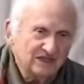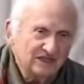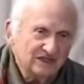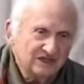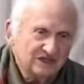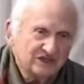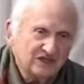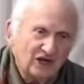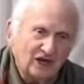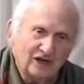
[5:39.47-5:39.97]

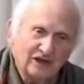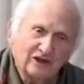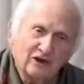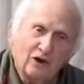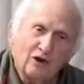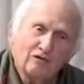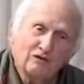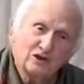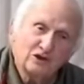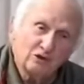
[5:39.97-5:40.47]
started
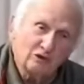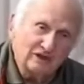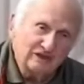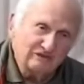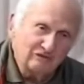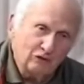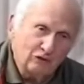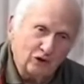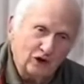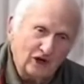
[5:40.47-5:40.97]
over
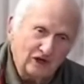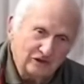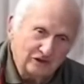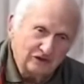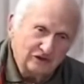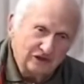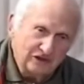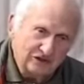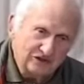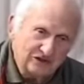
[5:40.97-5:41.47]

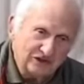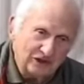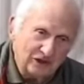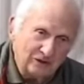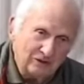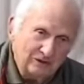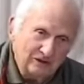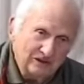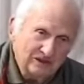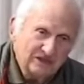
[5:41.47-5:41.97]
2,400 years ago,